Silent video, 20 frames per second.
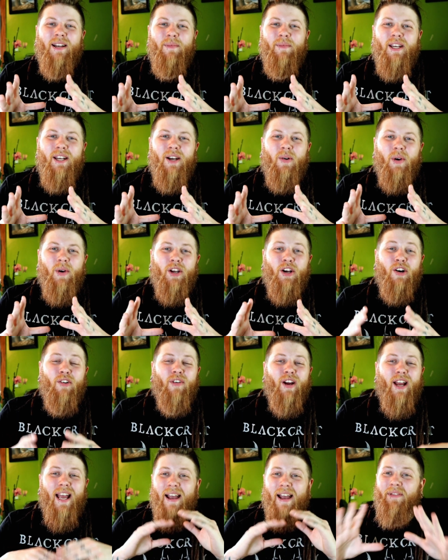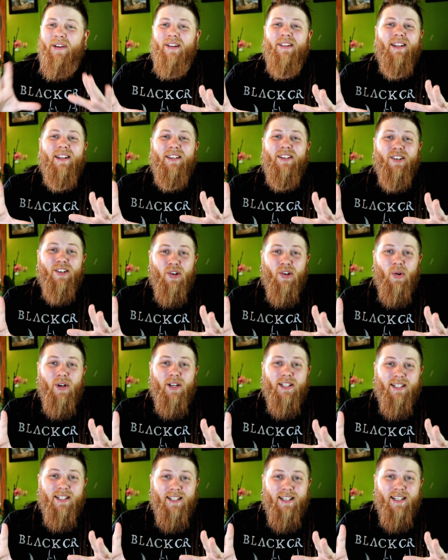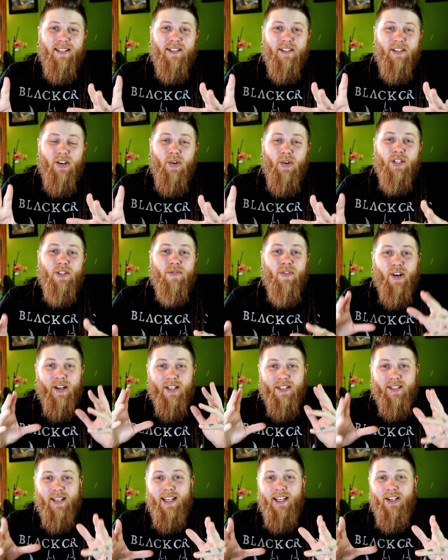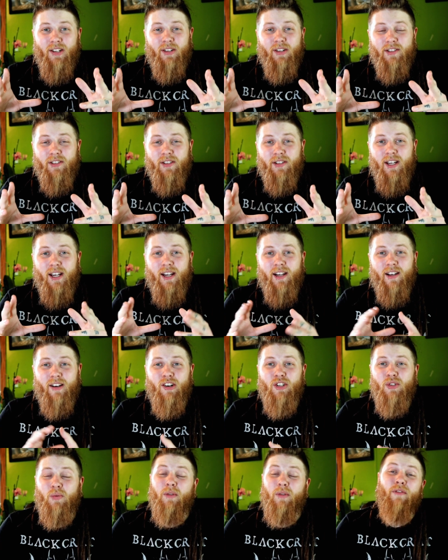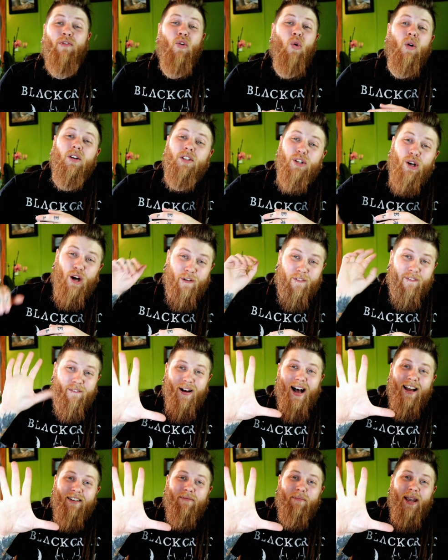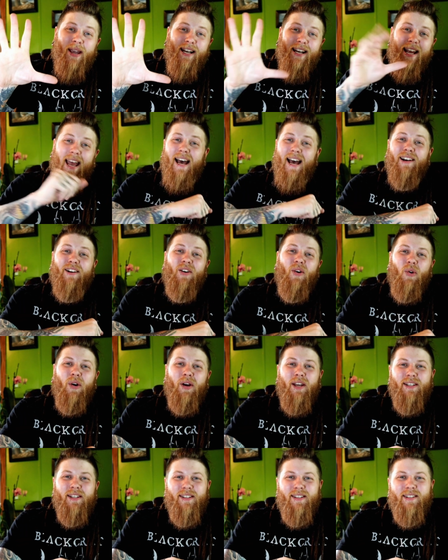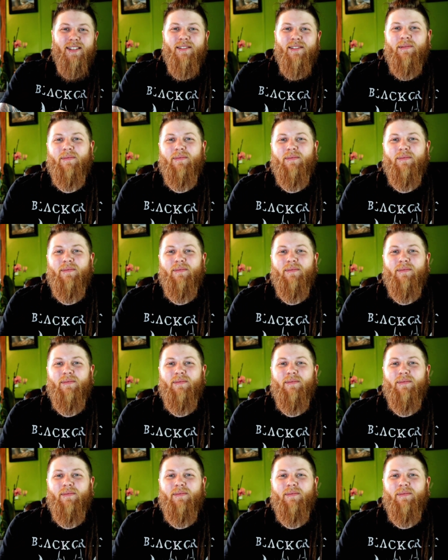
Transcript: to be going over everything you're going to need to know as far as Tegu lizard care goes, with of course our five main categories.